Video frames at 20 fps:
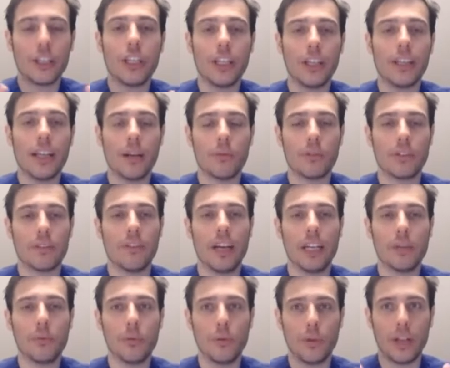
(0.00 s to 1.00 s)
that was
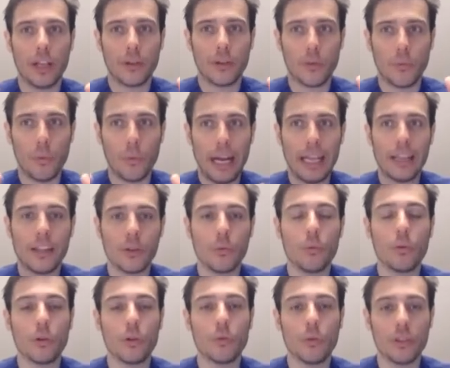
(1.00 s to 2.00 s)
available, that the way that the
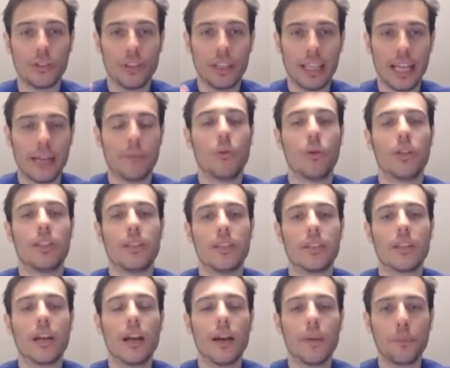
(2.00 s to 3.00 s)
world was at that point in
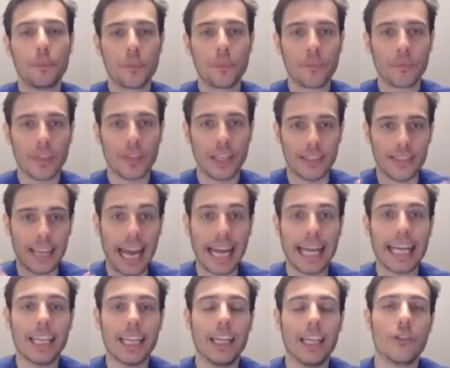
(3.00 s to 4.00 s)
time is
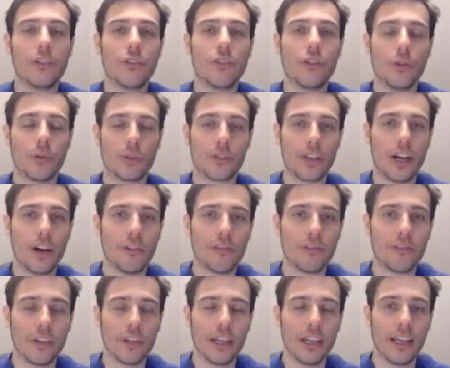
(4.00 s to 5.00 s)
anchored into
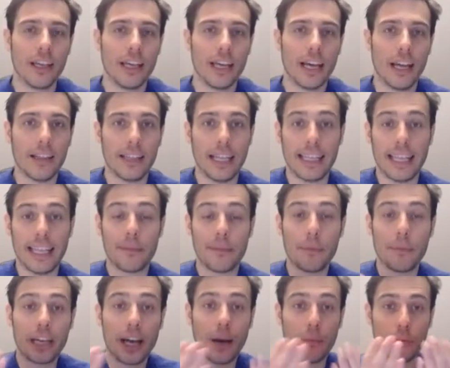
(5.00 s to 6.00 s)
yourself. And then that
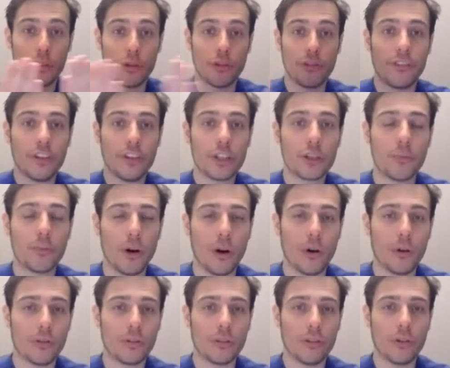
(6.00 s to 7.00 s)
becomes your
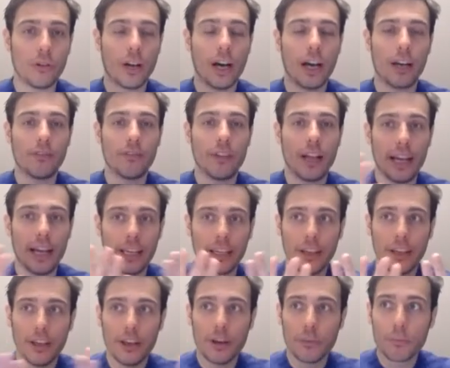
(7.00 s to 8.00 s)
fishbowl, your kind of like
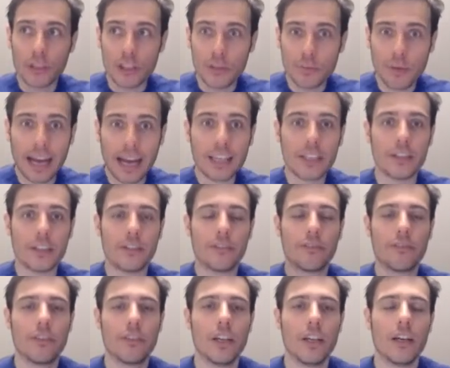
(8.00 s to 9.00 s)
perspective
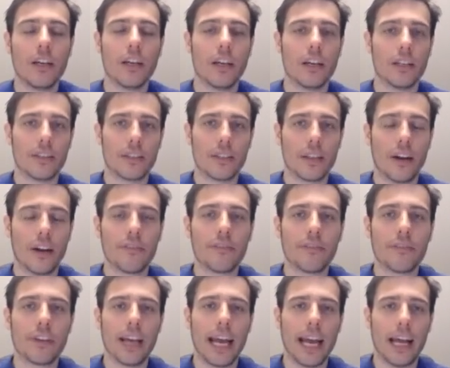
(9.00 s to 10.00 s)
on stuff.
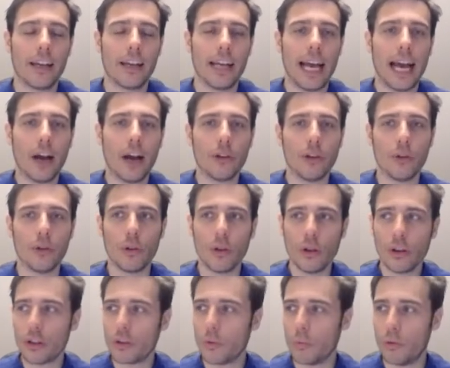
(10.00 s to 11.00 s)
And how you look
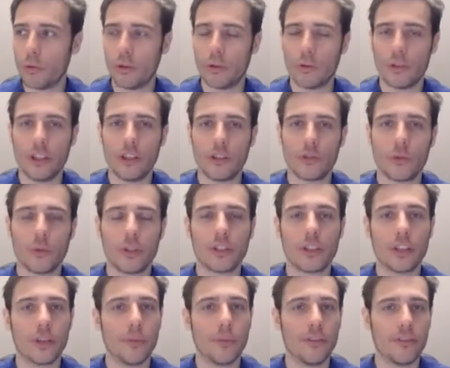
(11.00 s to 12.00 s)
at the world is always
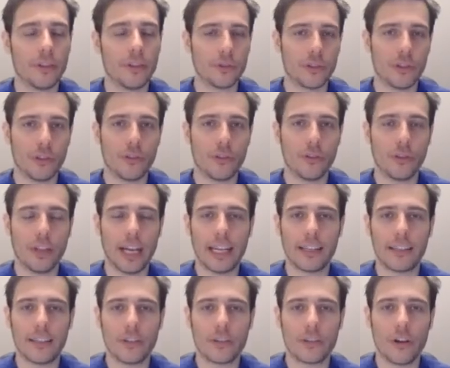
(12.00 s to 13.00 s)
going to be filtered through that.
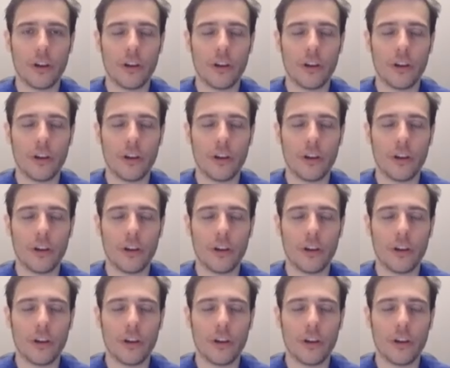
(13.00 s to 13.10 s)
And so